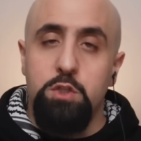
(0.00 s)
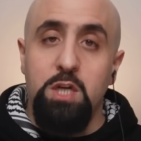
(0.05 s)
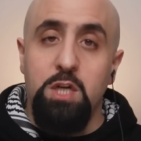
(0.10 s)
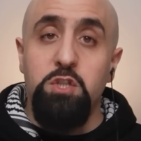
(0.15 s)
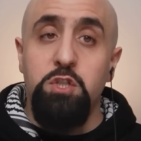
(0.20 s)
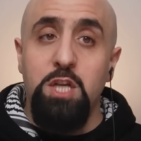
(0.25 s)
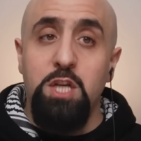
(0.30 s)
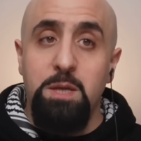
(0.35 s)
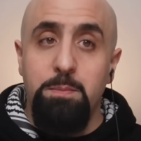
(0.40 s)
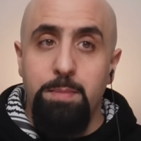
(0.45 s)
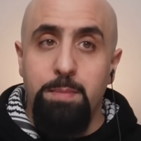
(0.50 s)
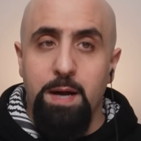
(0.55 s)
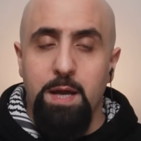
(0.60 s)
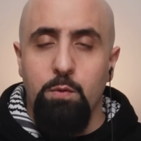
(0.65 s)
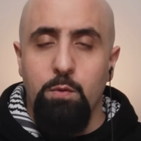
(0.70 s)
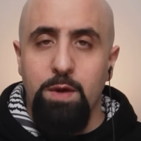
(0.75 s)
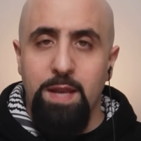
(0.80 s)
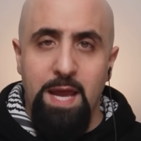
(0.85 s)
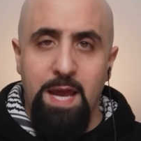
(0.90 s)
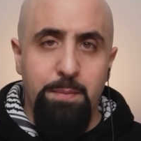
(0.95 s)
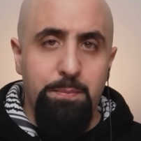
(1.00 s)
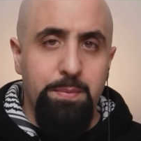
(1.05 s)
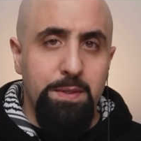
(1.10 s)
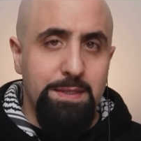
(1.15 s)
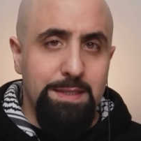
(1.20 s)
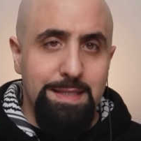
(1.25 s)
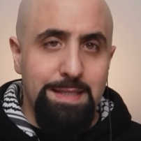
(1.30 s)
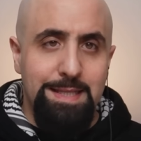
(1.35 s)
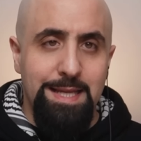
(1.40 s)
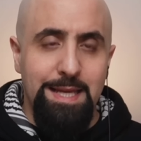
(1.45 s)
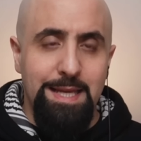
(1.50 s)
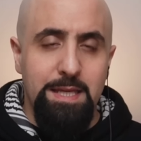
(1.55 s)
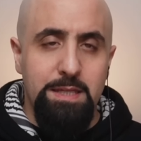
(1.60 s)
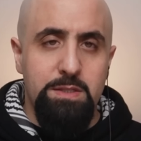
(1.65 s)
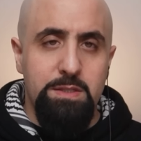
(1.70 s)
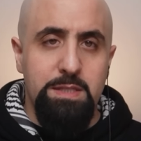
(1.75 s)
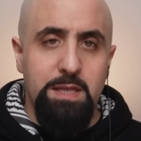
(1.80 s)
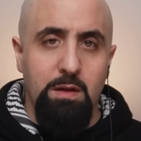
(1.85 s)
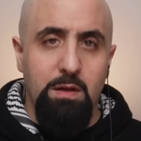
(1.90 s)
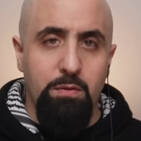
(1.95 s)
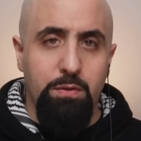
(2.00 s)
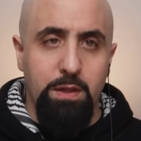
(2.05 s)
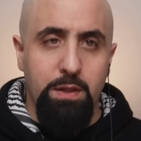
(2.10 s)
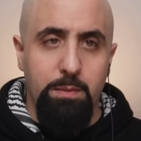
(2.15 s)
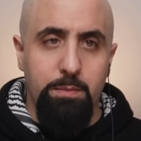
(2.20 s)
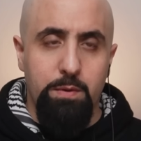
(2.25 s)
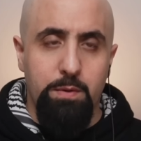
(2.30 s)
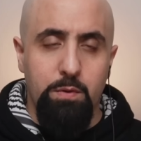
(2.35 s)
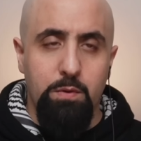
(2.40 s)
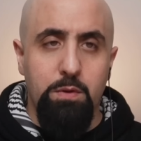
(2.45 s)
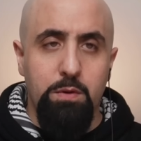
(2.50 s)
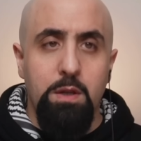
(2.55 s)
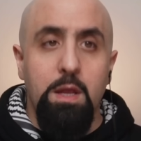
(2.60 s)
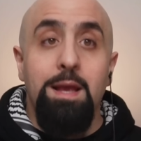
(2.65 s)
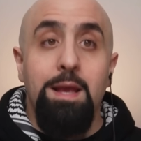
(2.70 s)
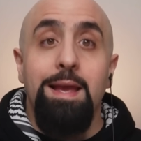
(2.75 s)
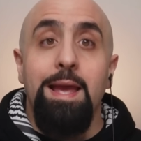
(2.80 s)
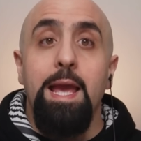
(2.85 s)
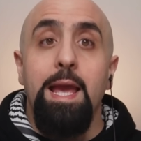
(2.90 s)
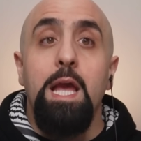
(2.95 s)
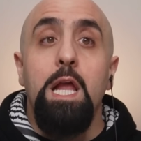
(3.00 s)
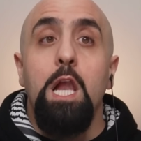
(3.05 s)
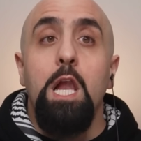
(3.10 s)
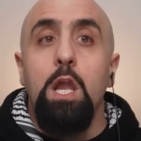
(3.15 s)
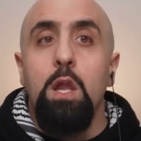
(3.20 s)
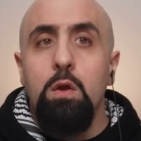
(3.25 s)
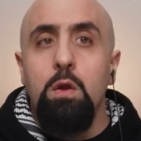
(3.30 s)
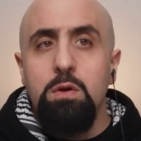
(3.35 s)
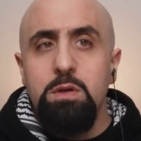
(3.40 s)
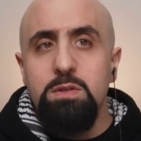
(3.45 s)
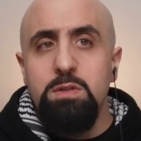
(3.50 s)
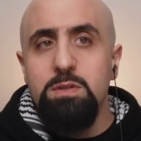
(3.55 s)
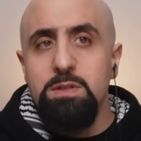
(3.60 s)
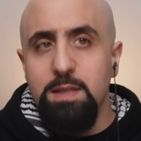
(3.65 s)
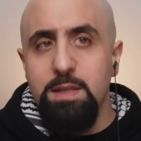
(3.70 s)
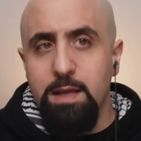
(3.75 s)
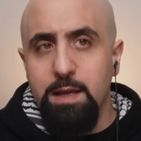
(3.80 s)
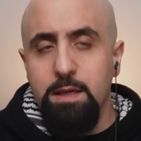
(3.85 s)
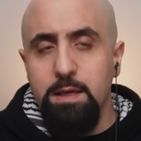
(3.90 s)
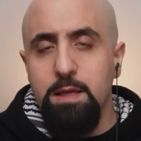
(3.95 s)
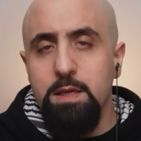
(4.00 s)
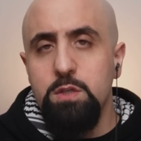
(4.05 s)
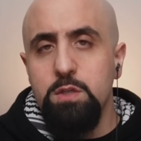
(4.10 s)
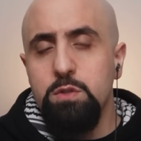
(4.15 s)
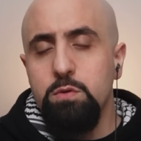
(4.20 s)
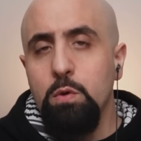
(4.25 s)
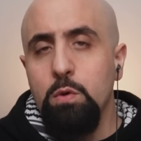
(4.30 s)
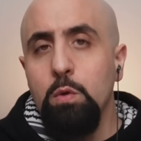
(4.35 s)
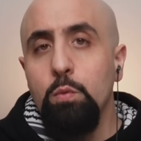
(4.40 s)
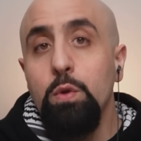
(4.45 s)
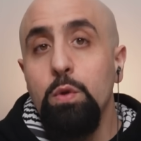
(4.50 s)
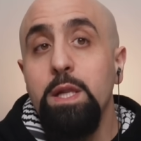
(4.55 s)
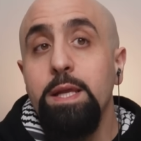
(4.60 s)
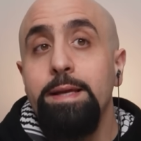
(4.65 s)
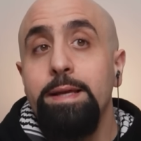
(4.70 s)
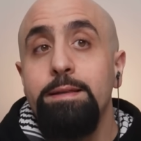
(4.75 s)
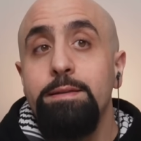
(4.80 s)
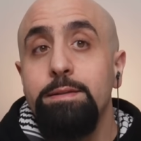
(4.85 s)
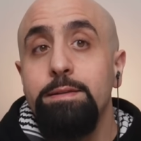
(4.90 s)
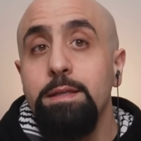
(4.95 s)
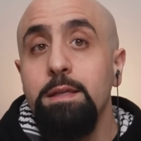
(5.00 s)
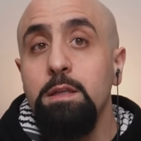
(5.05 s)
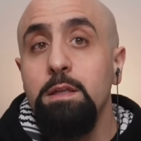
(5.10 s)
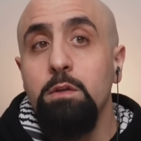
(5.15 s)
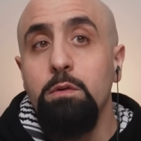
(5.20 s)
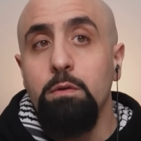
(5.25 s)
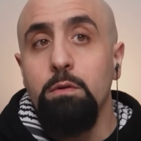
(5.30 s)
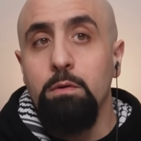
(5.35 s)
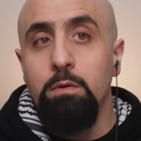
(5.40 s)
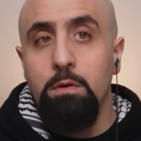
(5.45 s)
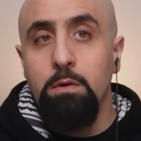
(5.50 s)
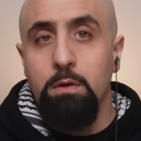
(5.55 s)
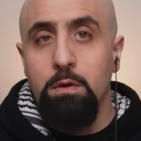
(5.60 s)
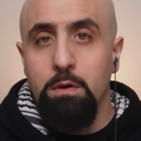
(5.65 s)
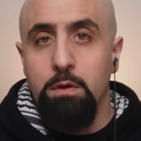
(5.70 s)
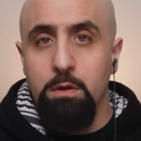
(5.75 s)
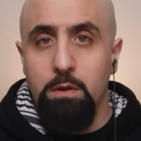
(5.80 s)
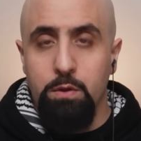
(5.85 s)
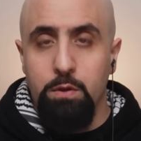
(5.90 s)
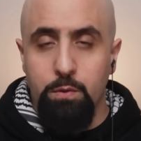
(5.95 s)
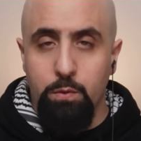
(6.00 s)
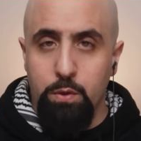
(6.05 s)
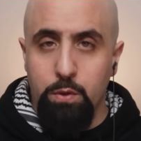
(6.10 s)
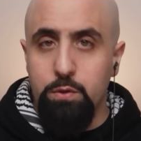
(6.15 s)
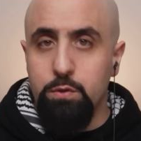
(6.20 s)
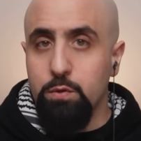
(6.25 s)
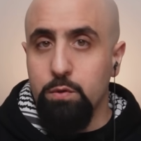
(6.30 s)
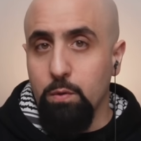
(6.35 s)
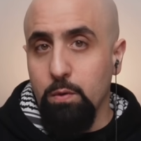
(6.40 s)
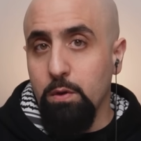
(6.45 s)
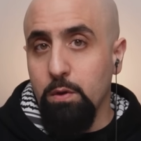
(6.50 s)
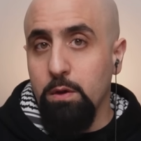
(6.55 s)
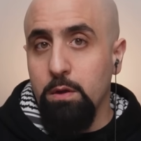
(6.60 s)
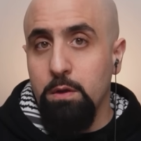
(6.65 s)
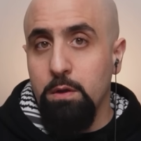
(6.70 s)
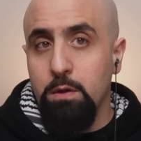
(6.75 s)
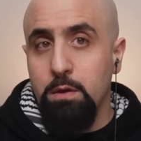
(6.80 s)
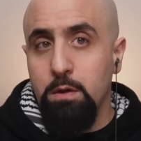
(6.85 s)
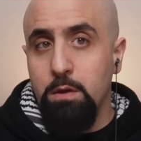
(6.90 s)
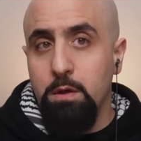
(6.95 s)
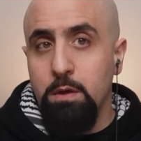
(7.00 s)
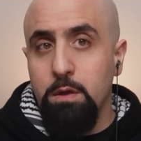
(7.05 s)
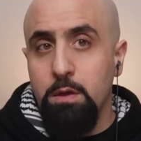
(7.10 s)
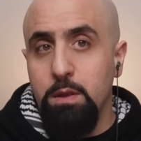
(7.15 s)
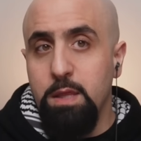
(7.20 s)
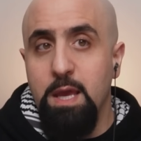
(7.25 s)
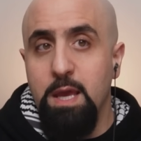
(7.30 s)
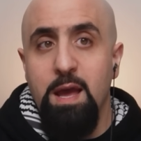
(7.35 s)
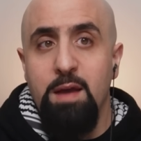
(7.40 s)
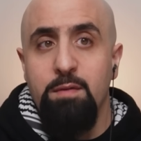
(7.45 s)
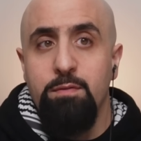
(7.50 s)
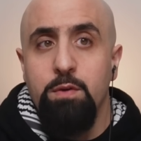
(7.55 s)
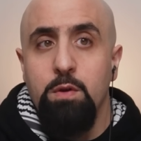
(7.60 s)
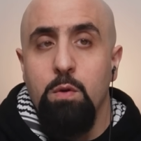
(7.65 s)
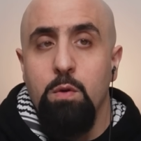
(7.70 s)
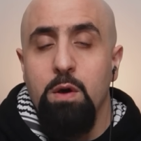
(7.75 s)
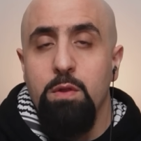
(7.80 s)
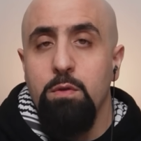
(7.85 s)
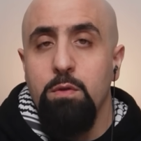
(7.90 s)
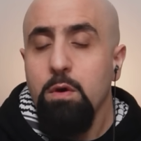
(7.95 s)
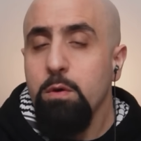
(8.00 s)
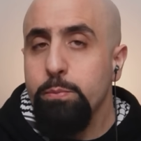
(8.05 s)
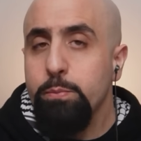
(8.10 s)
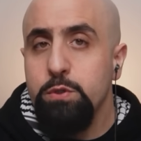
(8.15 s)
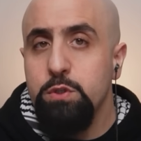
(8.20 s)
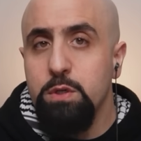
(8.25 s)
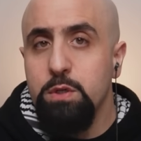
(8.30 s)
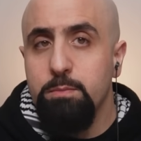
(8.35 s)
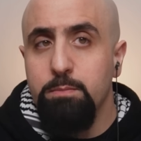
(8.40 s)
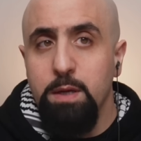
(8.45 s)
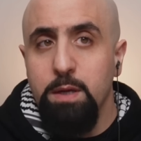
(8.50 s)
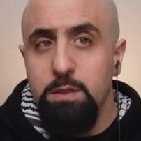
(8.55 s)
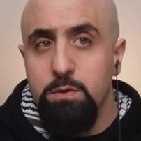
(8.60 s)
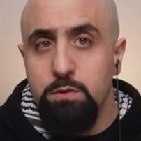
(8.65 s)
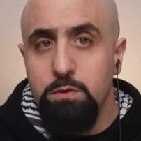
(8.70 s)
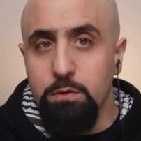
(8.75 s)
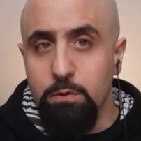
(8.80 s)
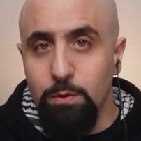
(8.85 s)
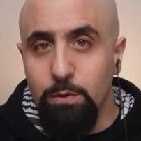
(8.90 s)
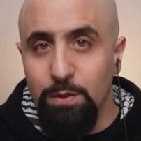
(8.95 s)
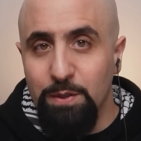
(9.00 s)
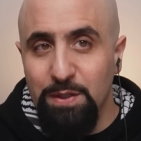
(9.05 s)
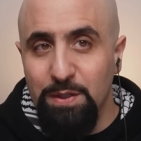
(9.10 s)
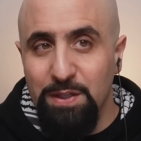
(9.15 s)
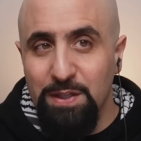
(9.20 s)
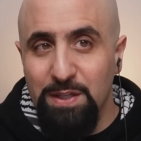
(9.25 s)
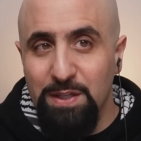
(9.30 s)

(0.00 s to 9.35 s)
Judging by what happened today in South Lebanon, it looks like Israel will continue the withdrawal. They have no other option but to,